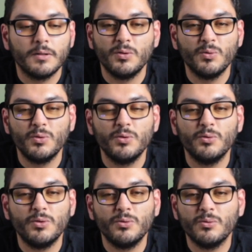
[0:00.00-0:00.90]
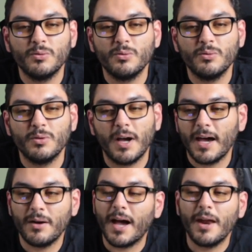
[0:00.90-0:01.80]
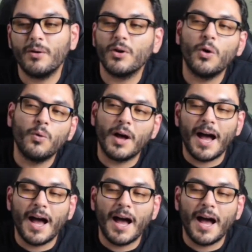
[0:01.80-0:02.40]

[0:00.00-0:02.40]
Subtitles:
you, I don't know,